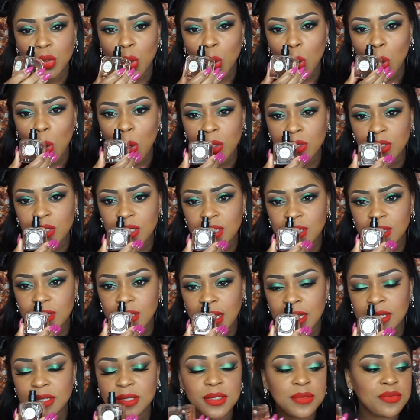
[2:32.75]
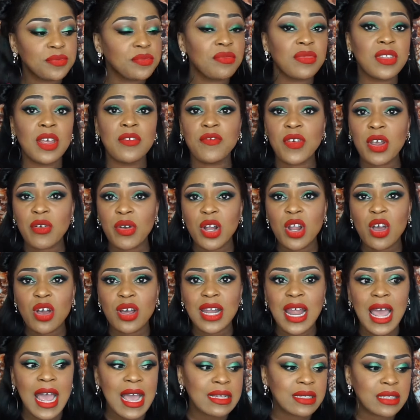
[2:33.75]
gorgeous scent. Very
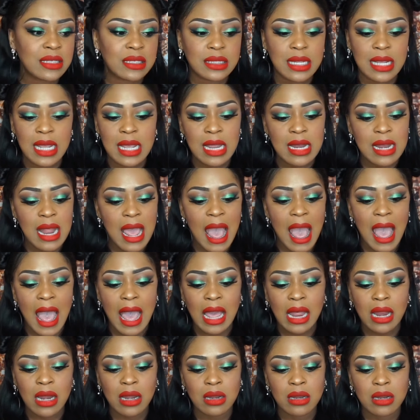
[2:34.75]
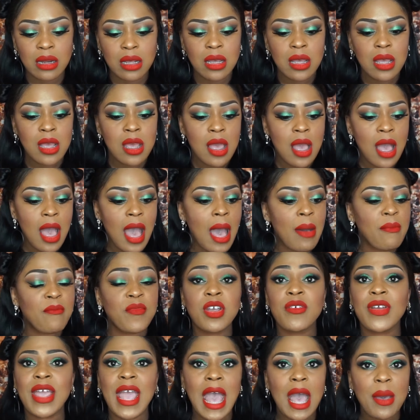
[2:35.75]
long lasting, and I'm
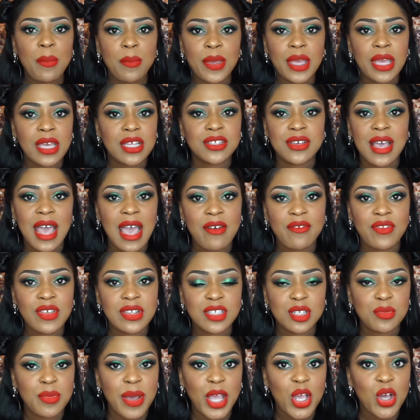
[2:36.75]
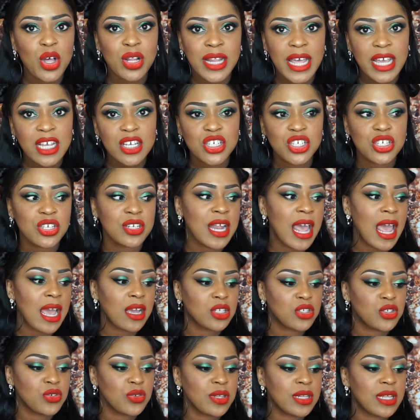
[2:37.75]
very happy to have this in my collection
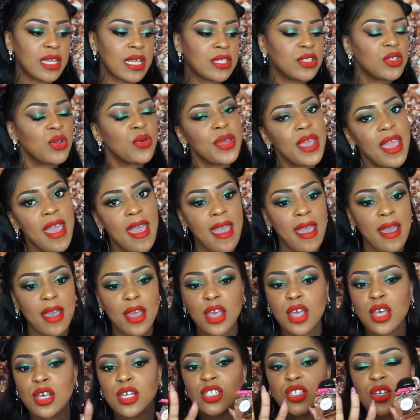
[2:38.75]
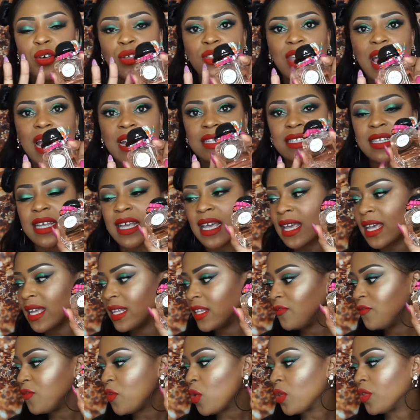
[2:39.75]
actually. So yeah, so that's
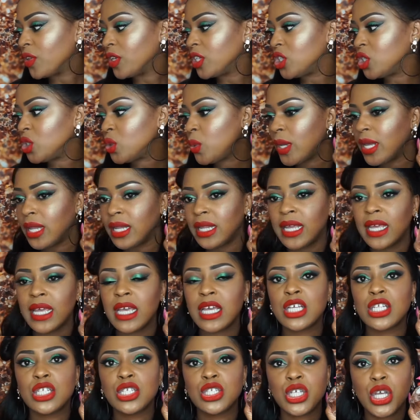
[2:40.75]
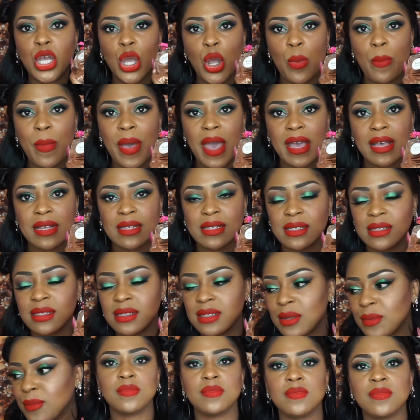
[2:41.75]
it for the Tuile de
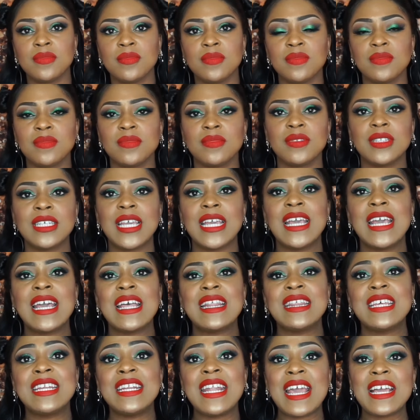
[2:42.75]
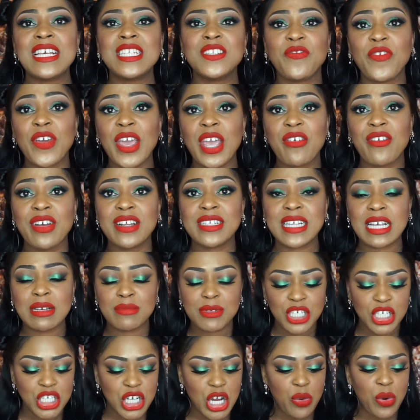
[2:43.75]
Hermes. The next fragrance
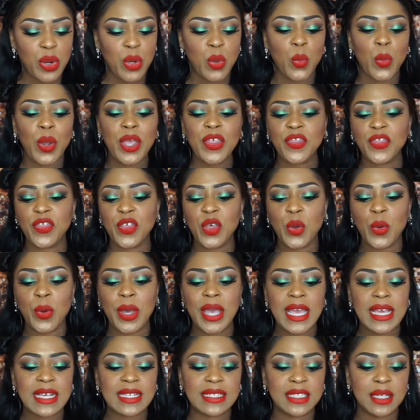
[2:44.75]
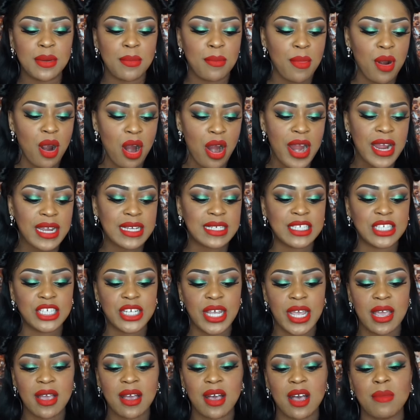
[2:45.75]
I'm sharing with you is the Marc
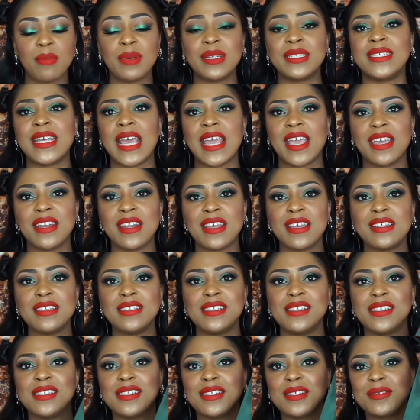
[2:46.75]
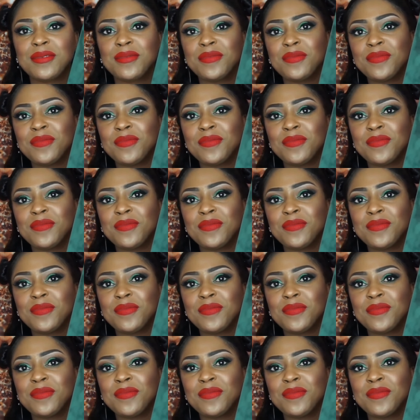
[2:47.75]
Jacob Decadence.